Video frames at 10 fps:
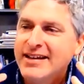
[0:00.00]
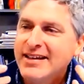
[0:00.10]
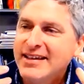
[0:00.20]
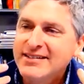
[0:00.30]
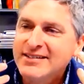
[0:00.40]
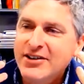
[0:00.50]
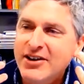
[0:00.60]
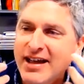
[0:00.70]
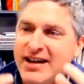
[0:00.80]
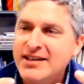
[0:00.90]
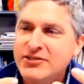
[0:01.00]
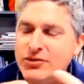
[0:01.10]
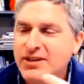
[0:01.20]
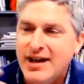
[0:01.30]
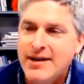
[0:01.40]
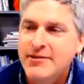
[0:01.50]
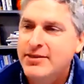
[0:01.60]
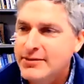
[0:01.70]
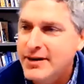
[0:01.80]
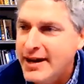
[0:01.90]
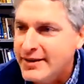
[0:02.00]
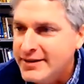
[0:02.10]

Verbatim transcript: Is there any sort of common thread